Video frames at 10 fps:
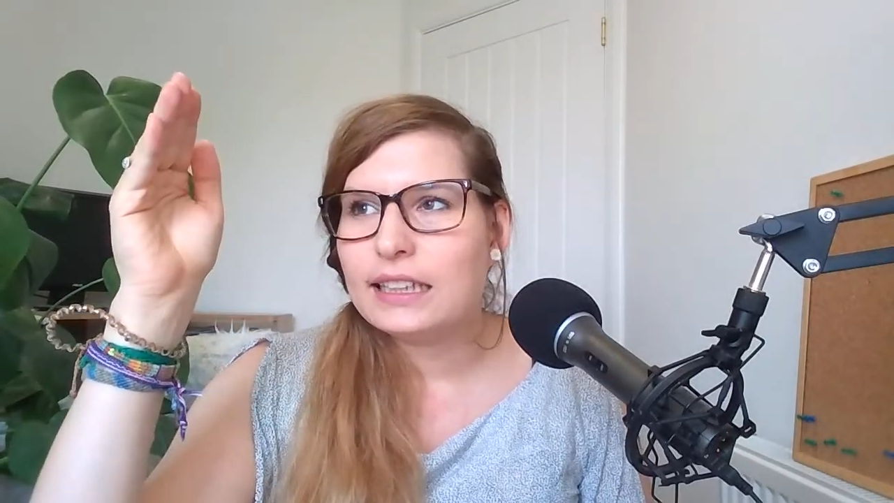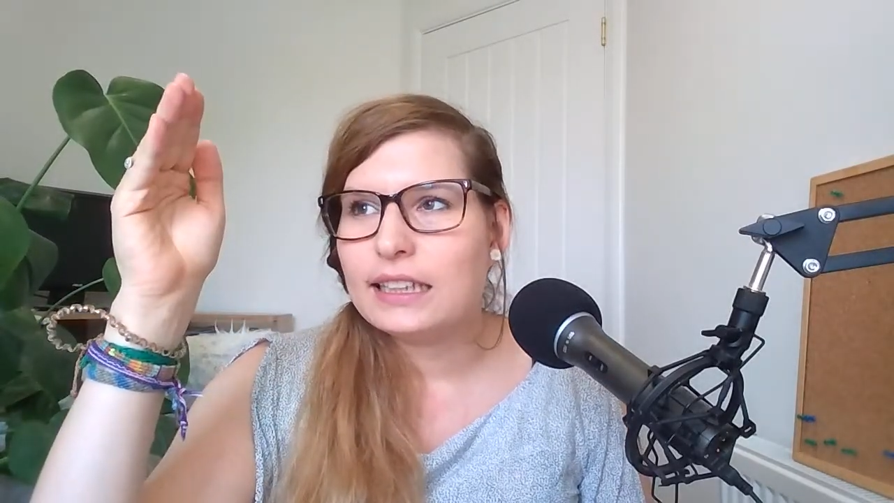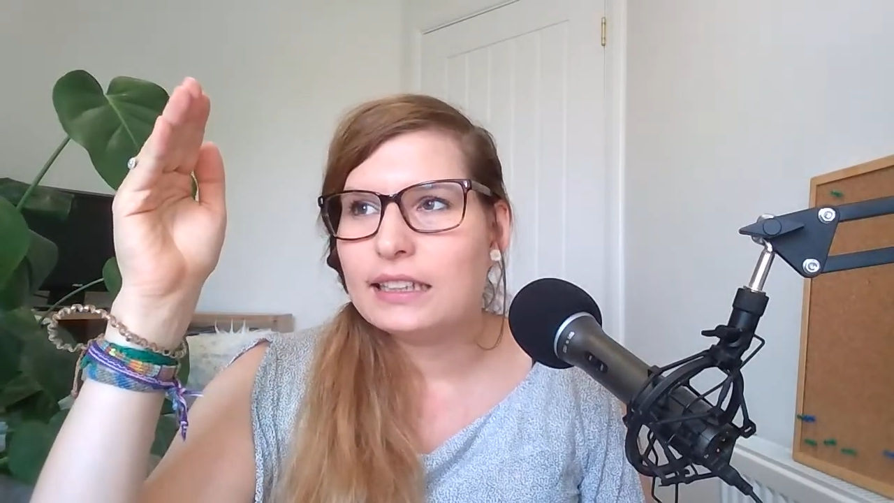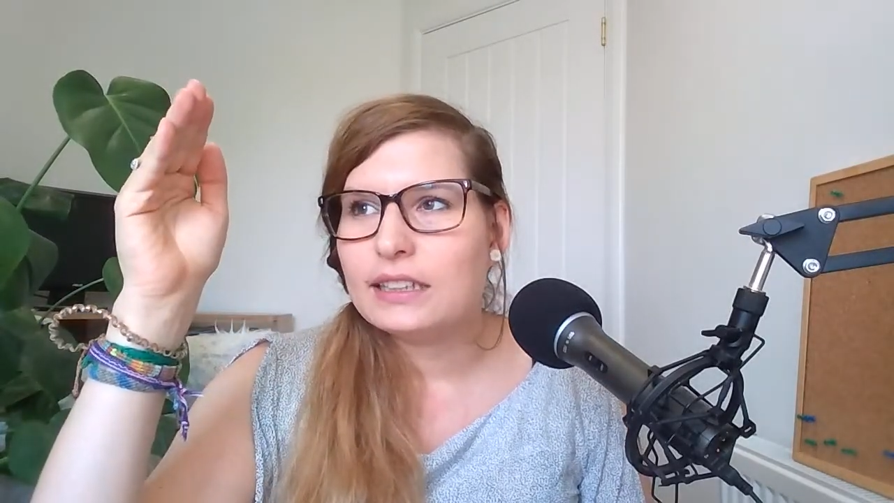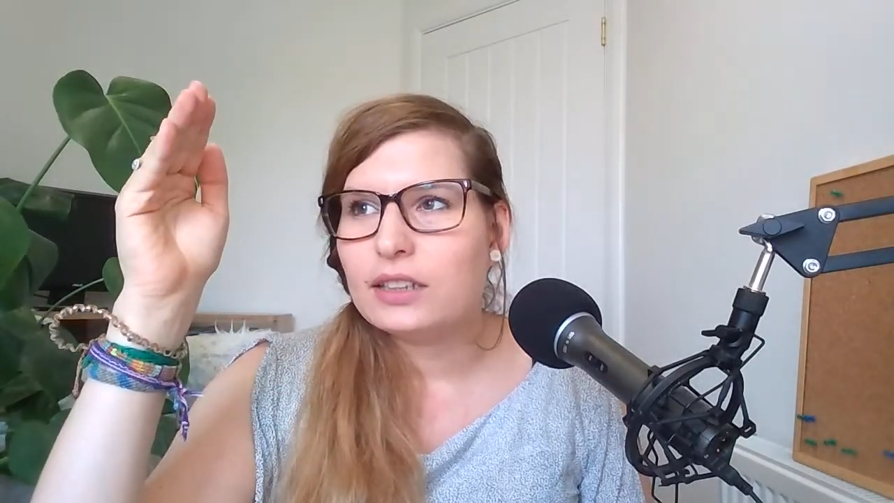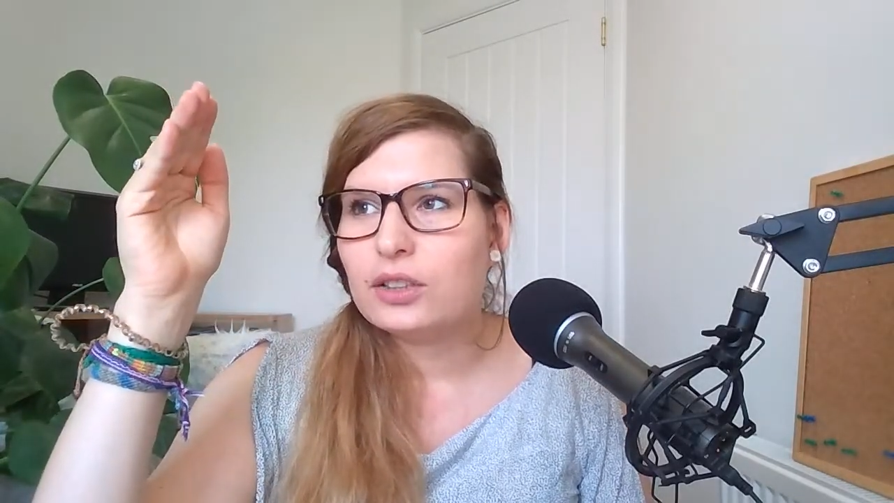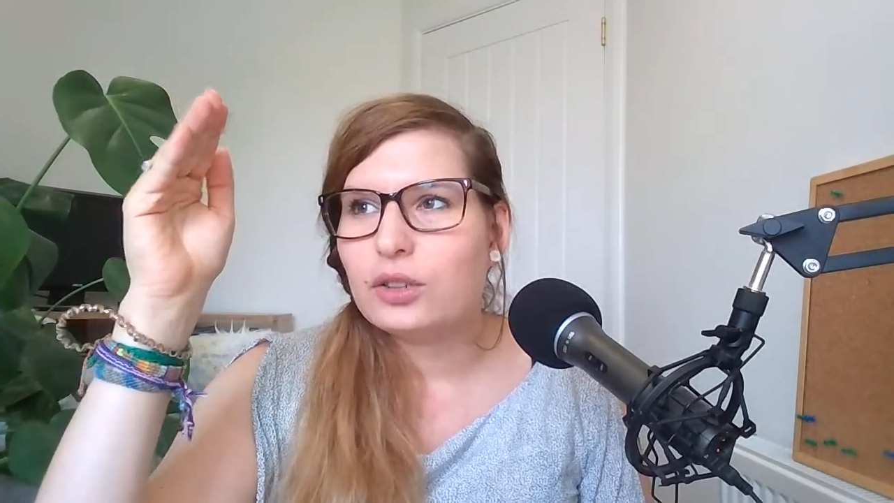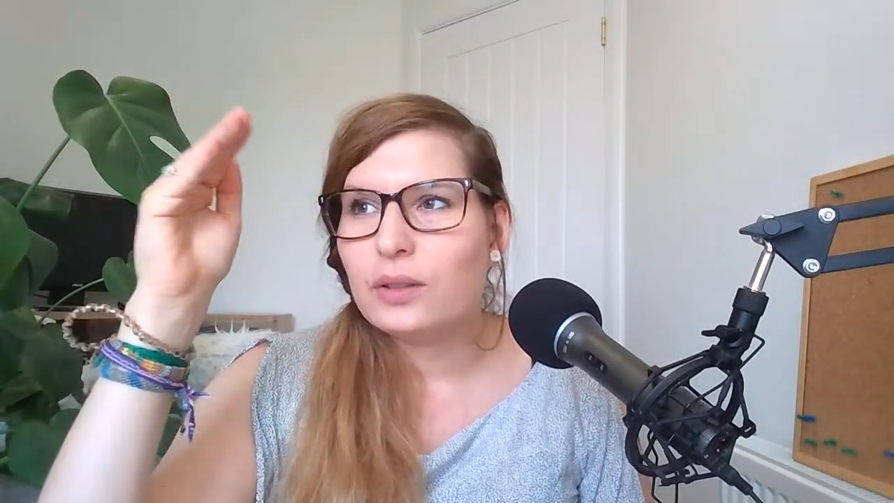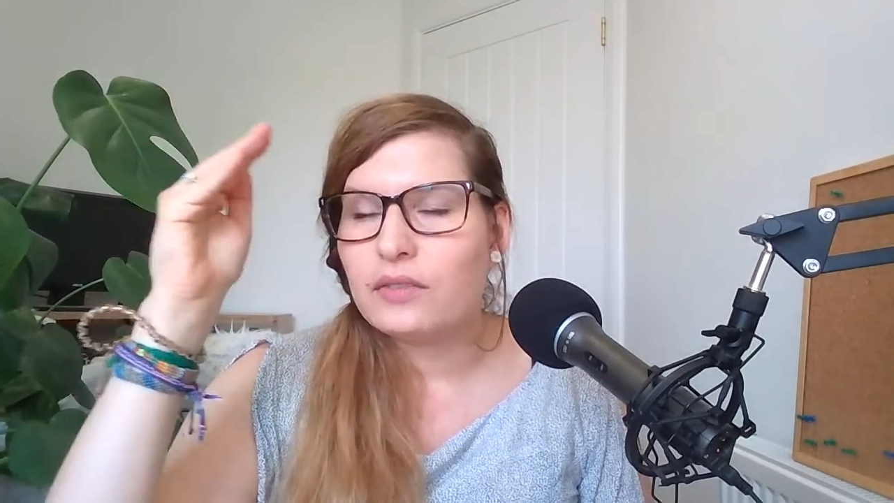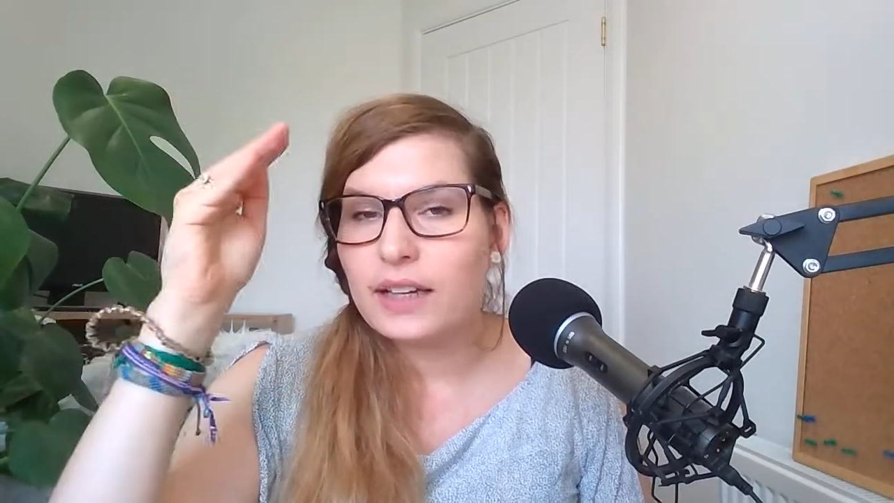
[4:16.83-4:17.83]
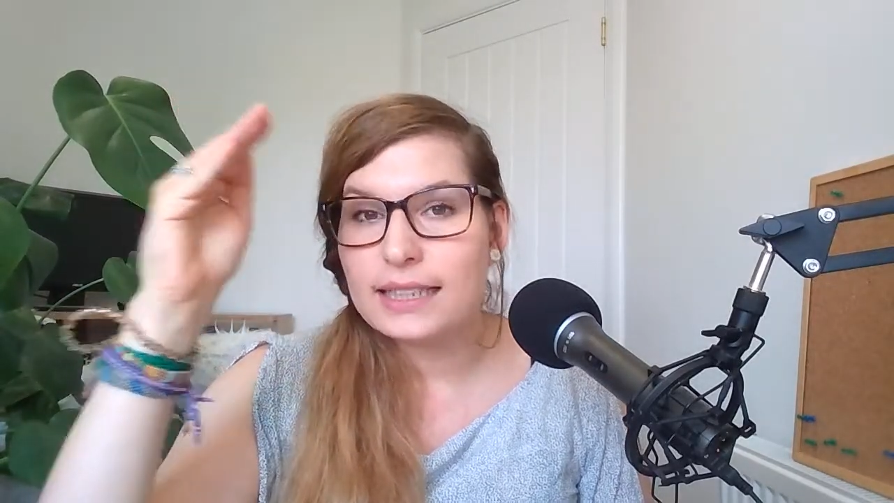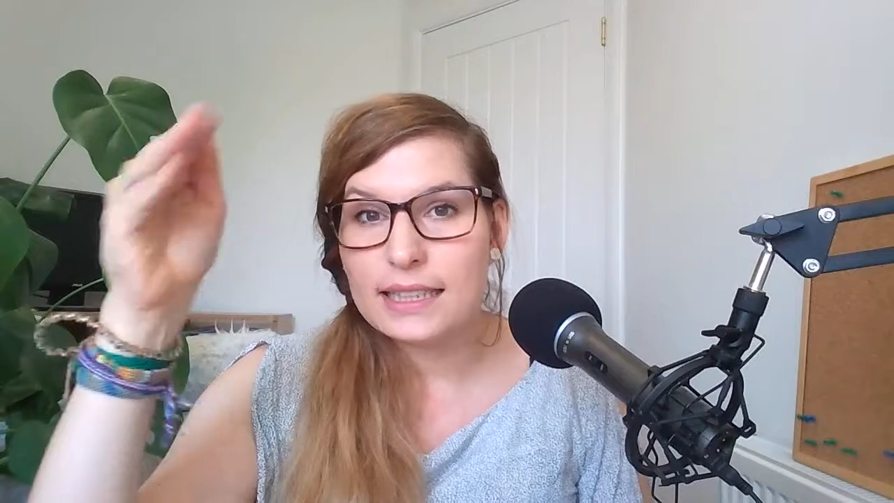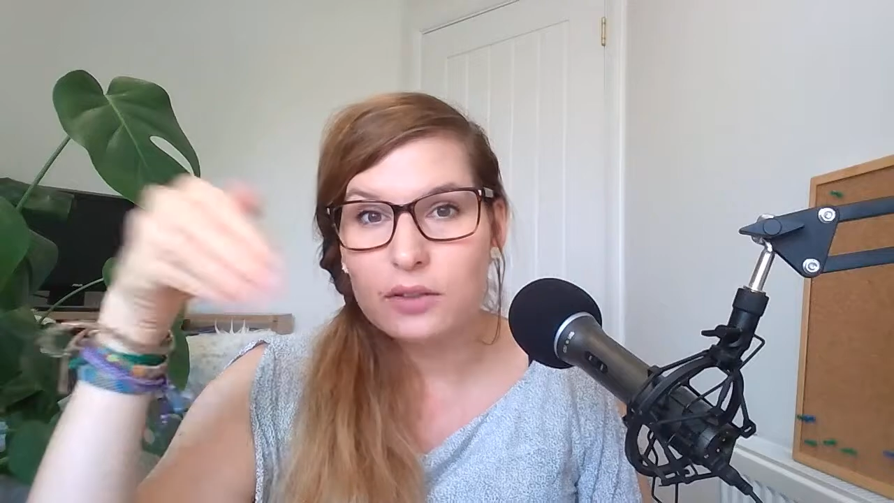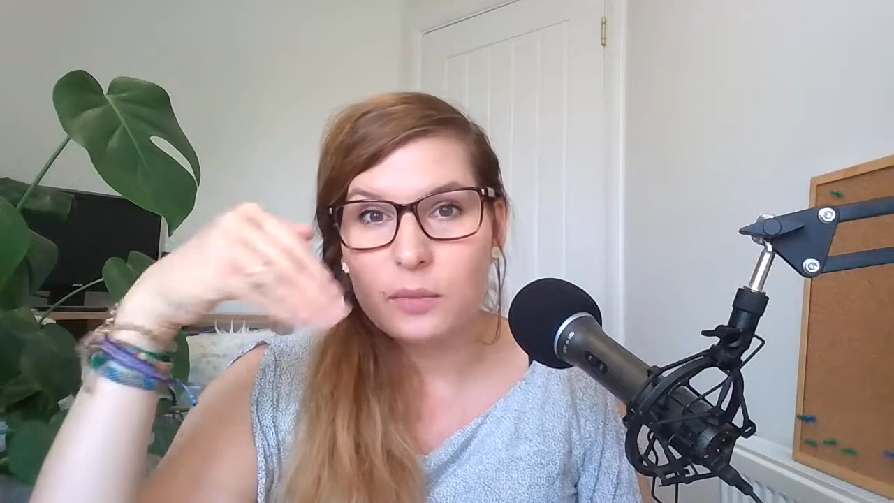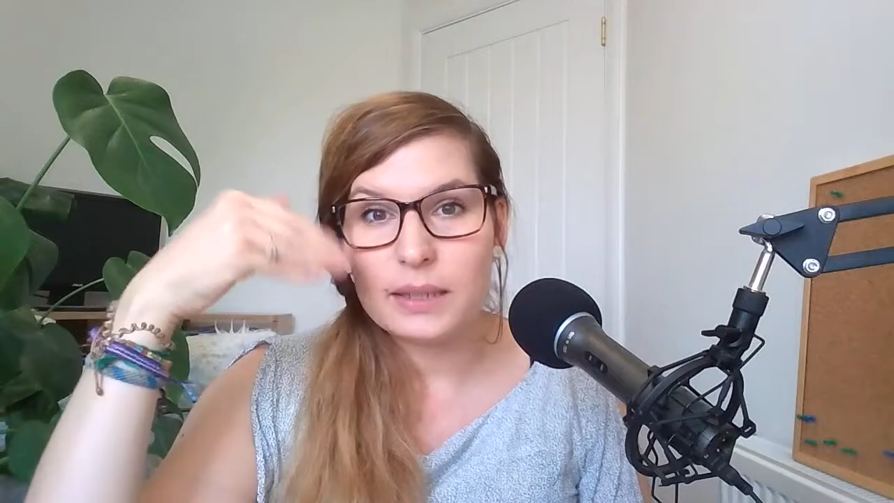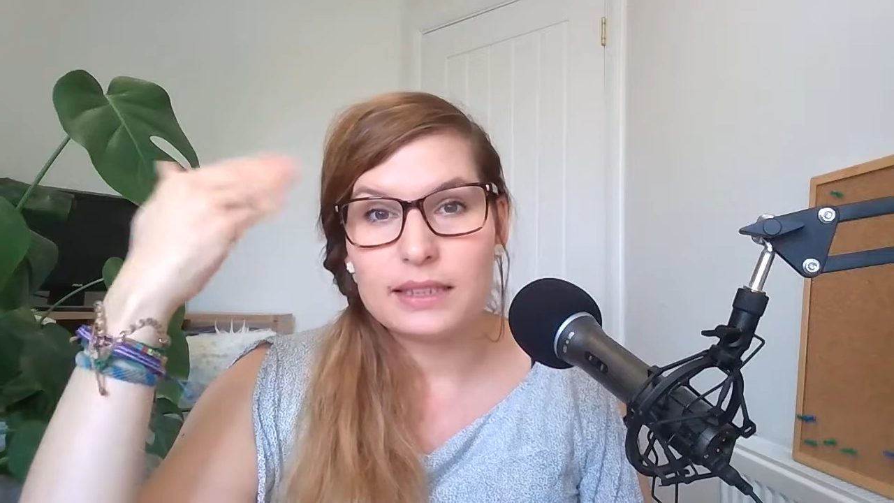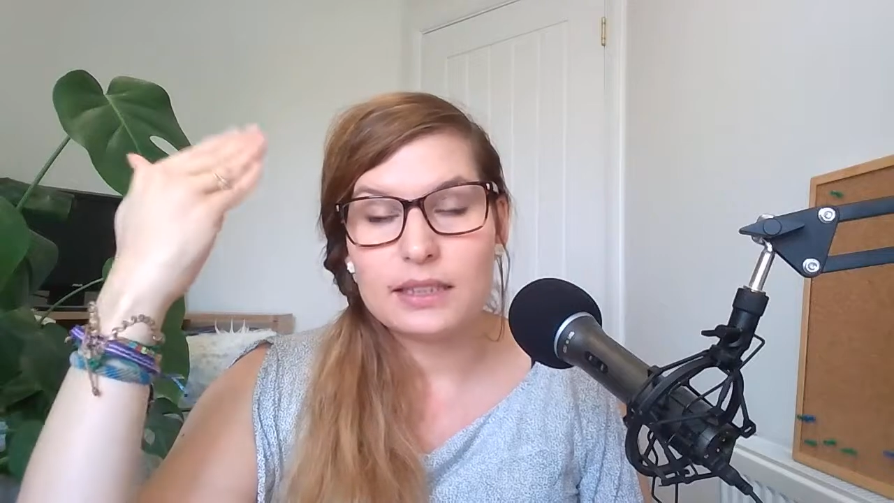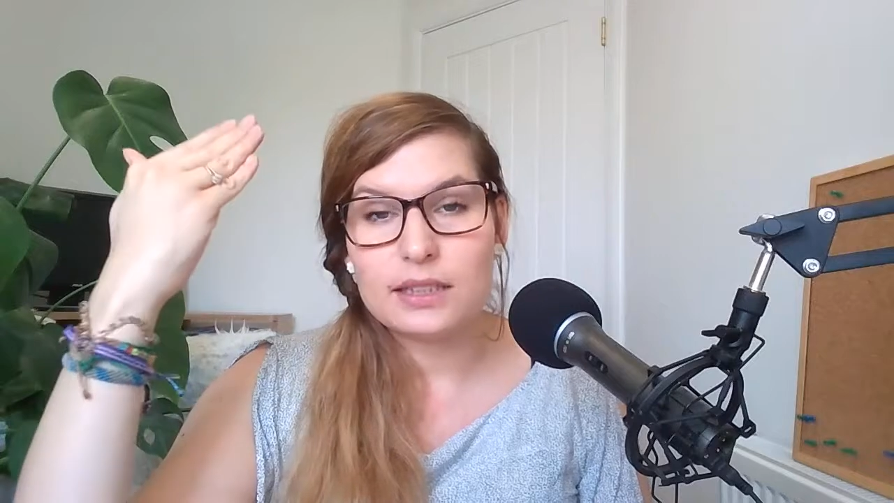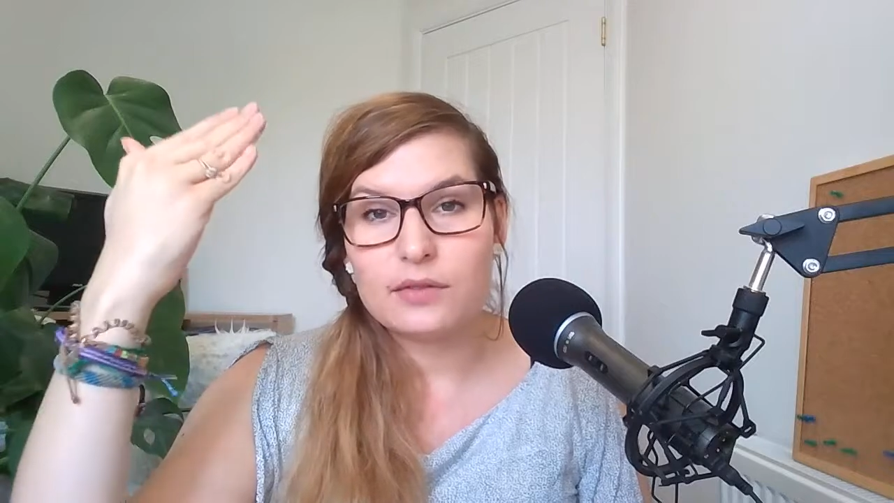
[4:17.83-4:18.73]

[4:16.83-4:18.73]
is that you invest in your business